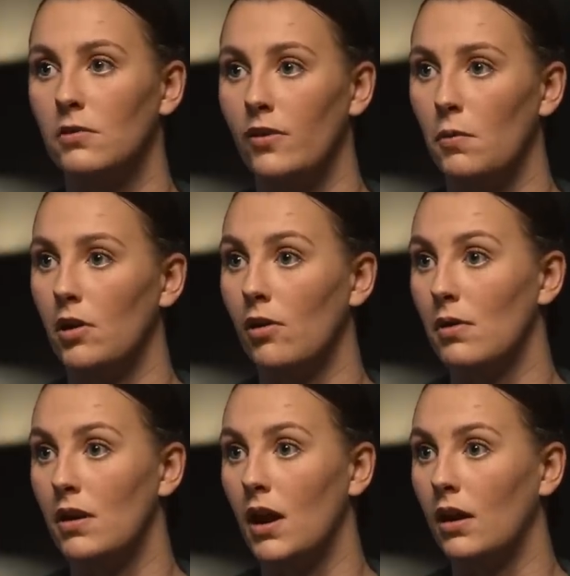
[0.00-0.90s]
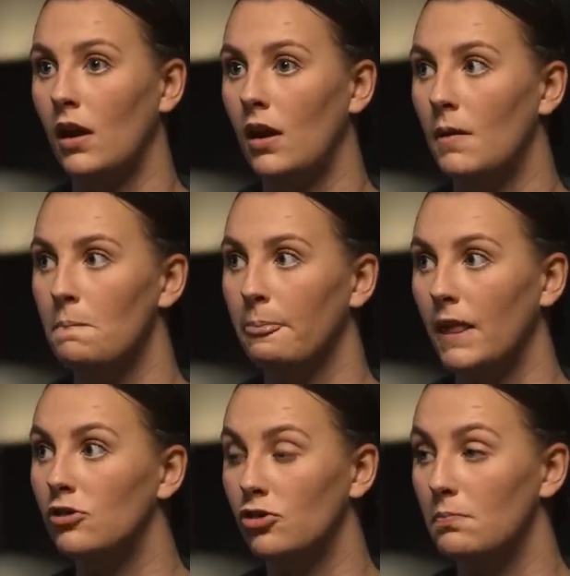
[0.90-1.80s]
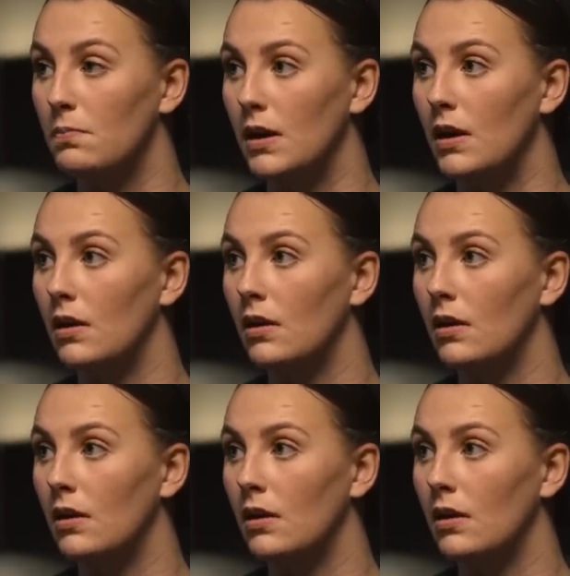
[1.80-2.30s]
developing around my neck, I should be